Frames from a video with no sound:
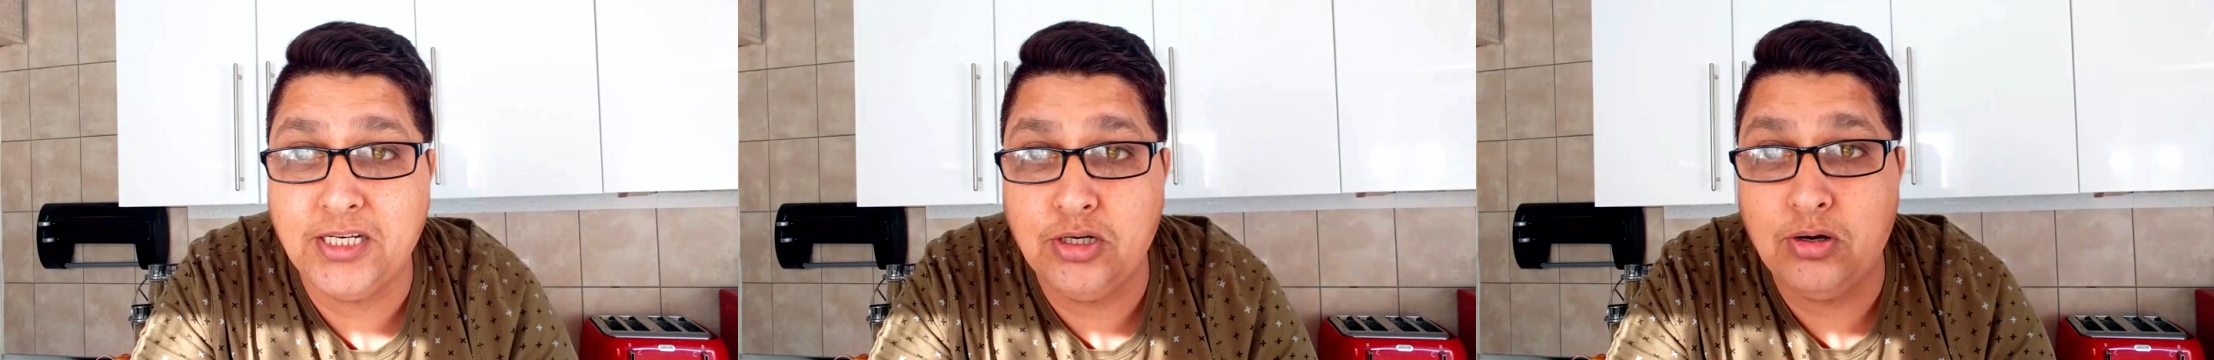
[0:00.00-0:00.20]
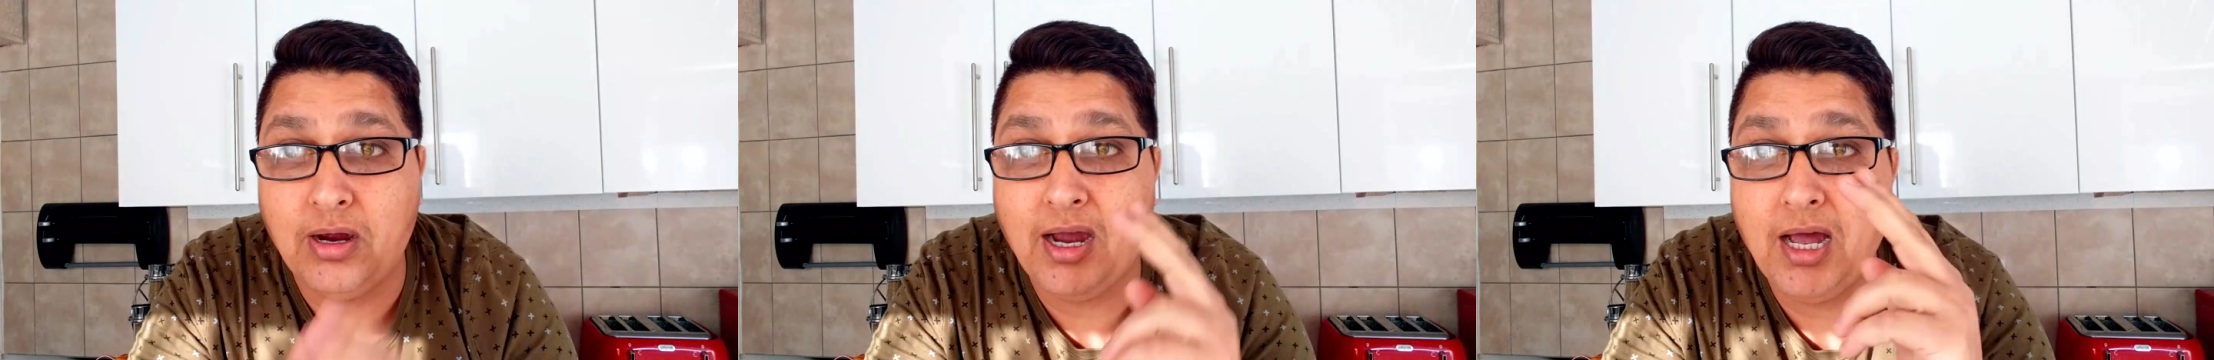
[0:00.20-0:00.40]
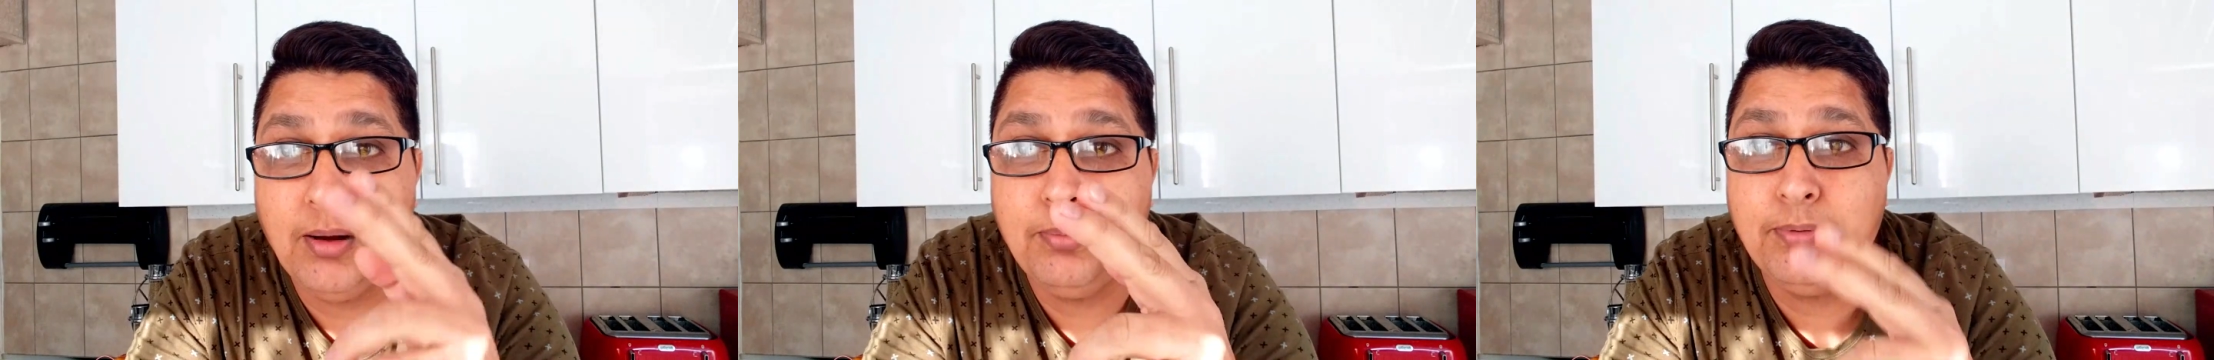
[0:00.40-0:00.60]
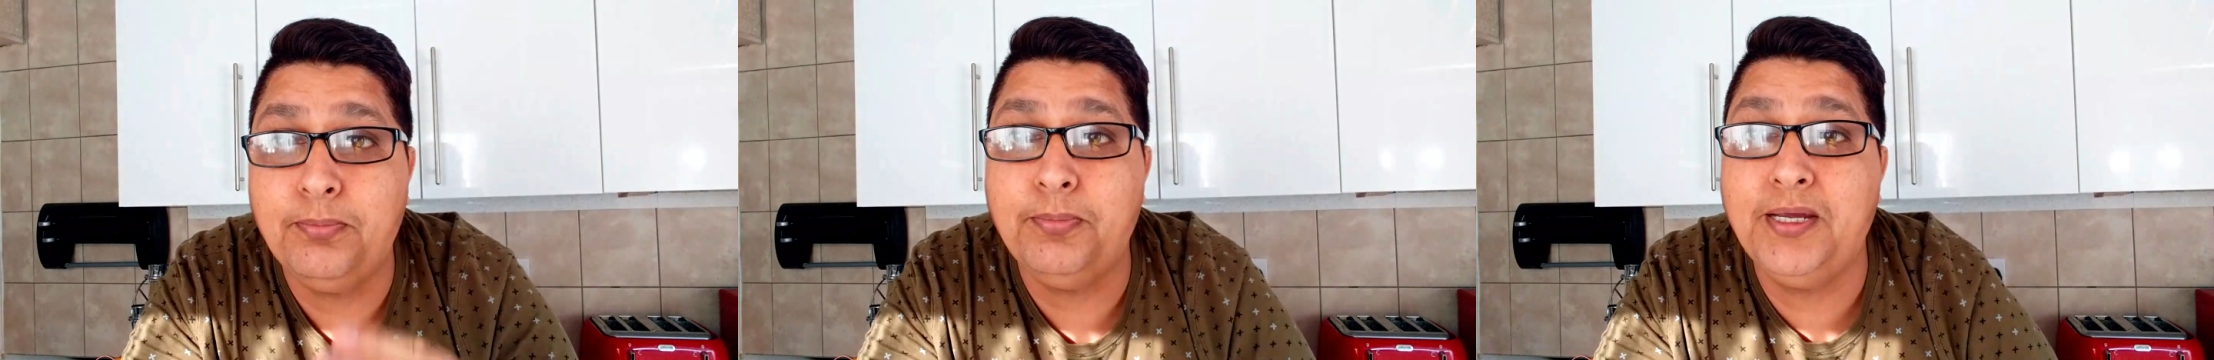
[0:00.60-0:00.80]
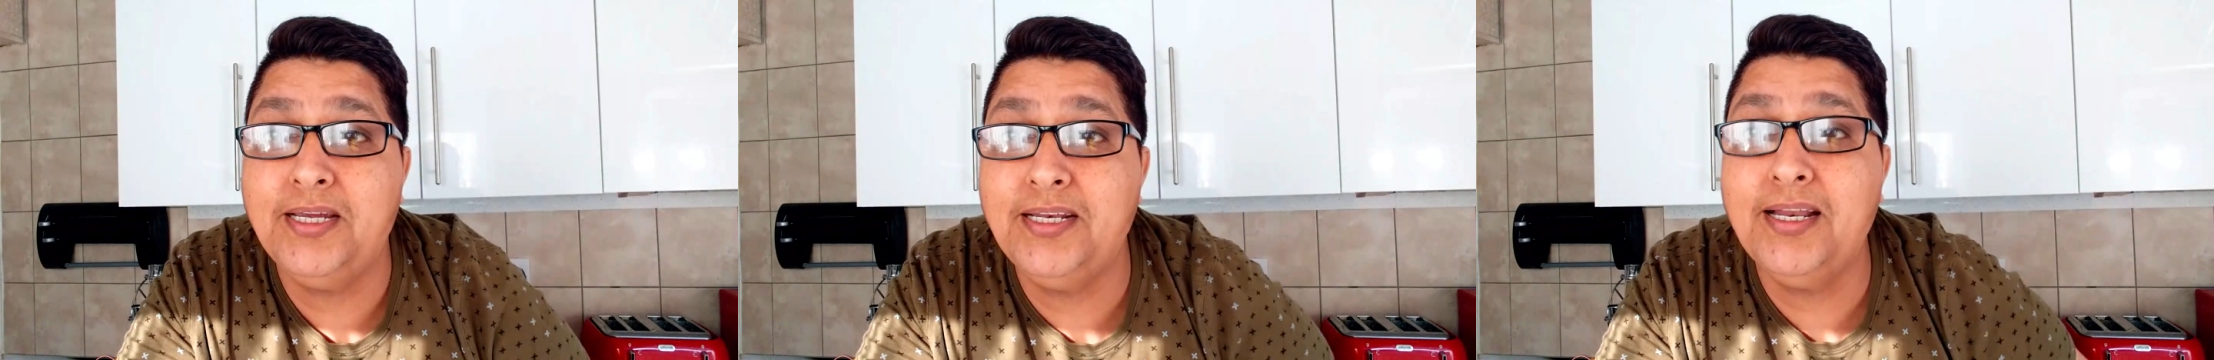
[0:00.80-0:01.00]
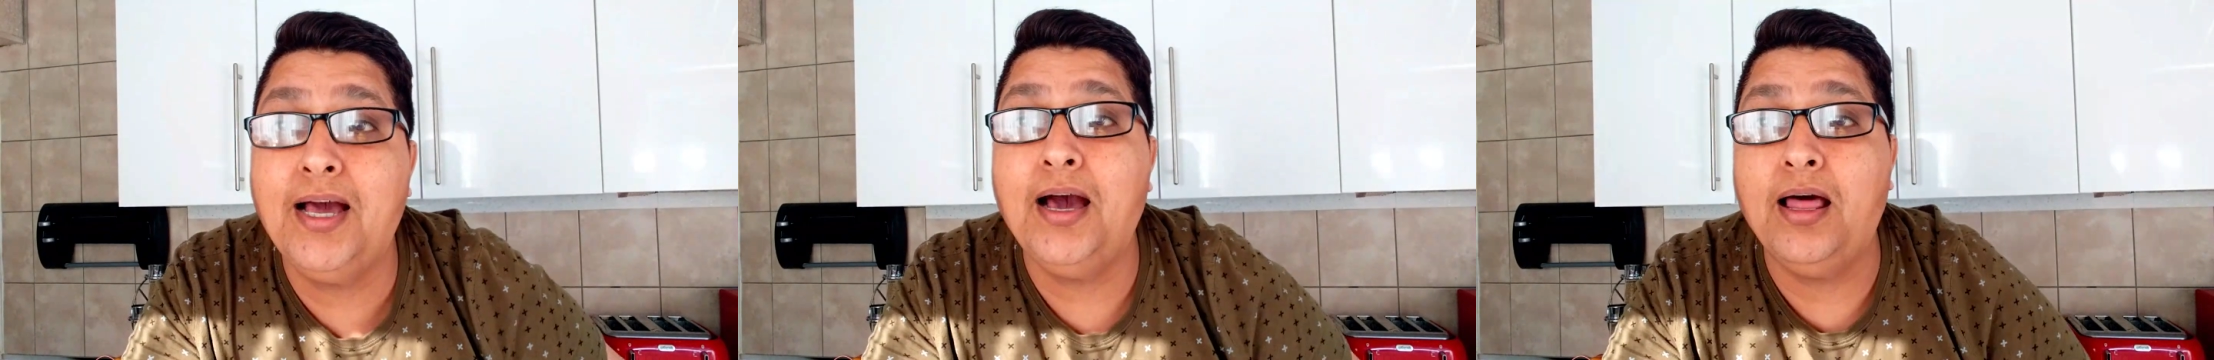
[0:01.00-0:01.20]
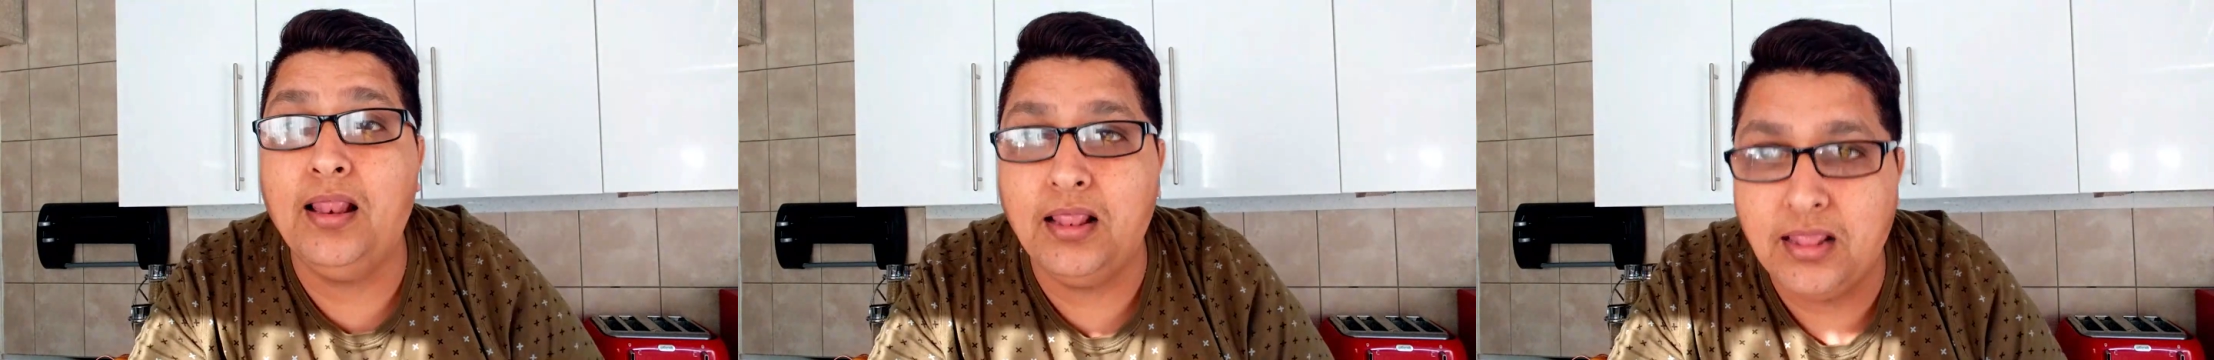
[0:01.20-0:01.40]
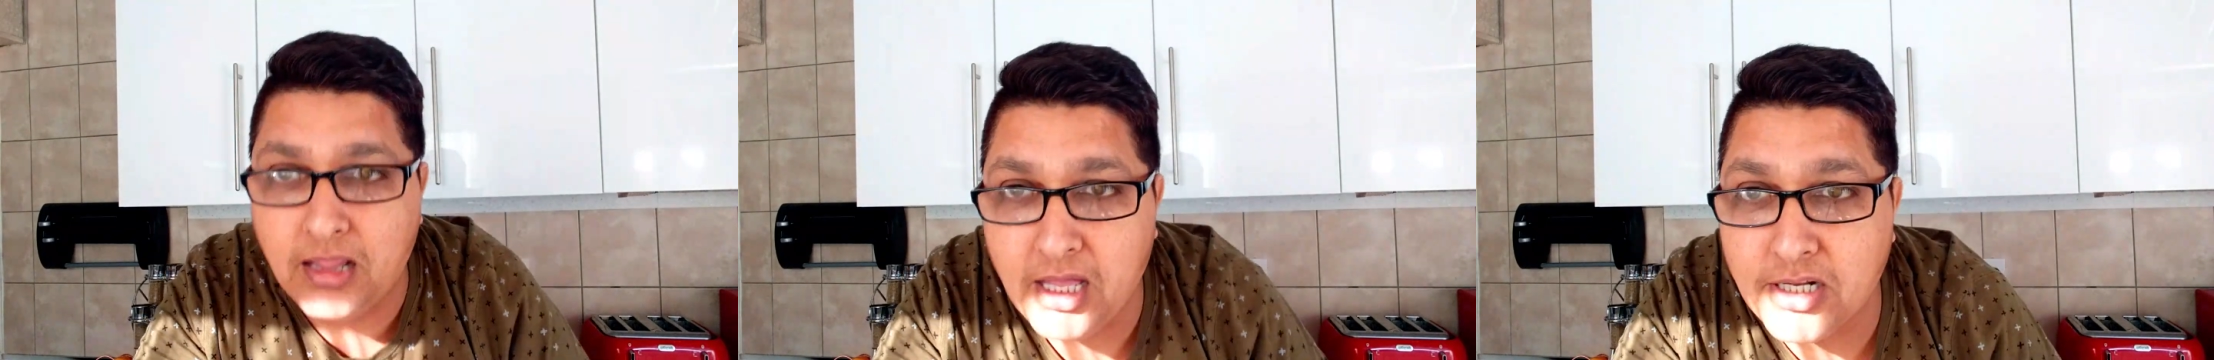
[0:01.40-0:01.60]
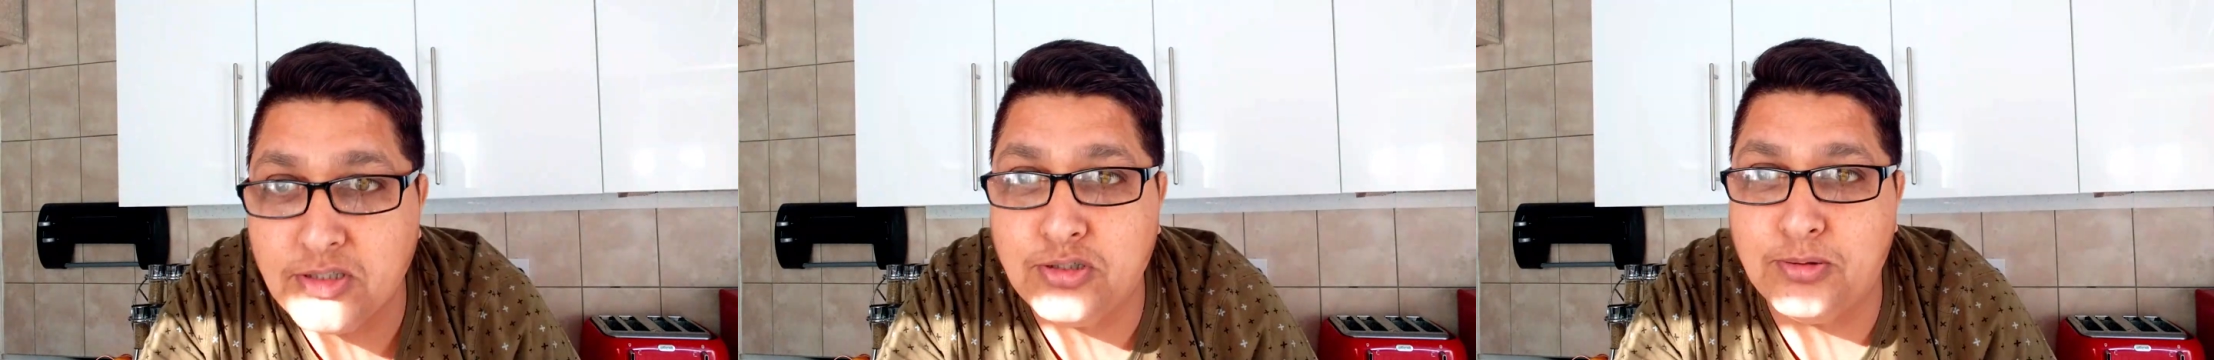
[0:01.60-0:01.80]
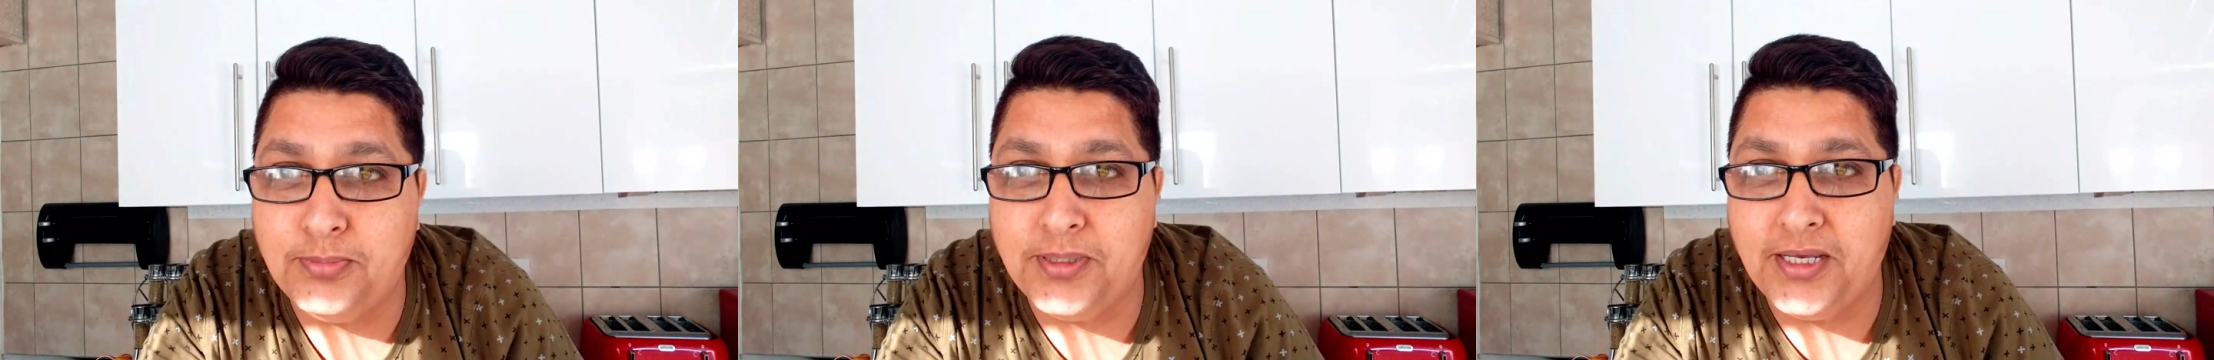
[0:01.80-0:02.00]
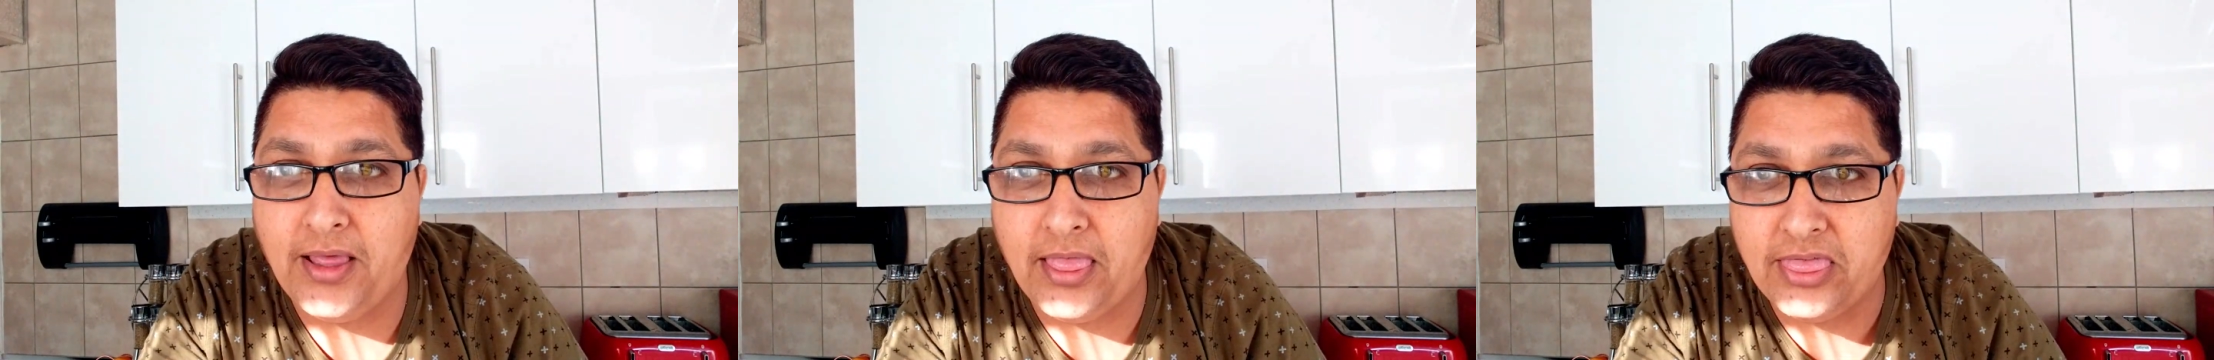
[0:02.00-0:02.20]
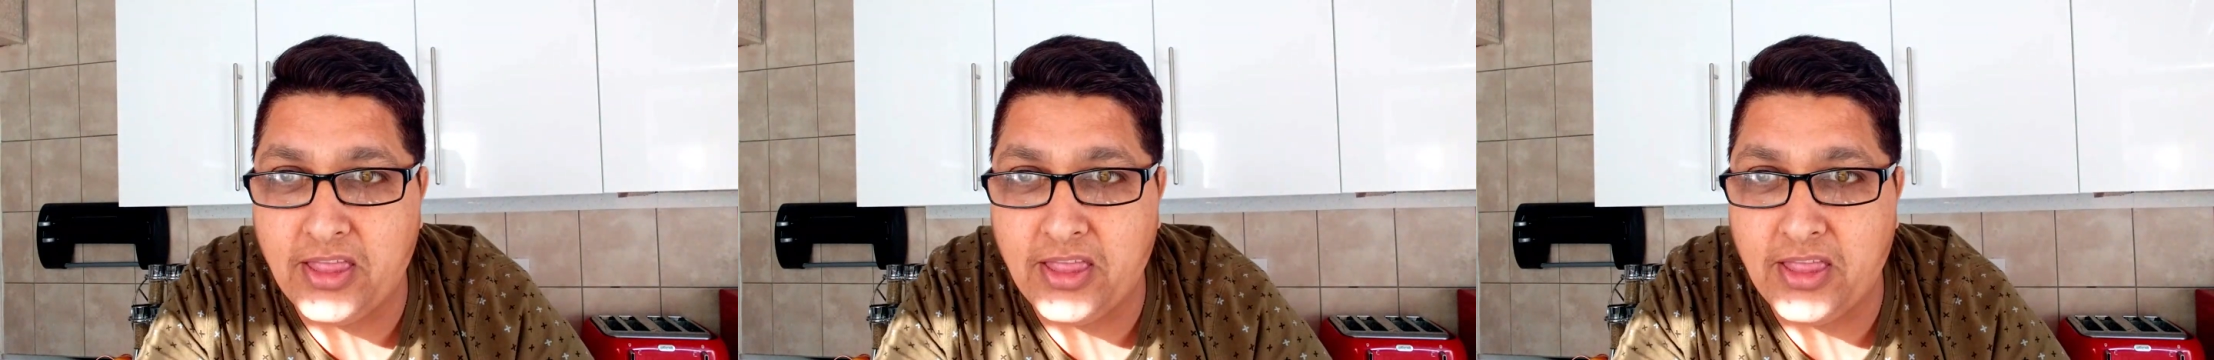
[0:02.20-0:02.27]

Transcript: your help mean a lot to me.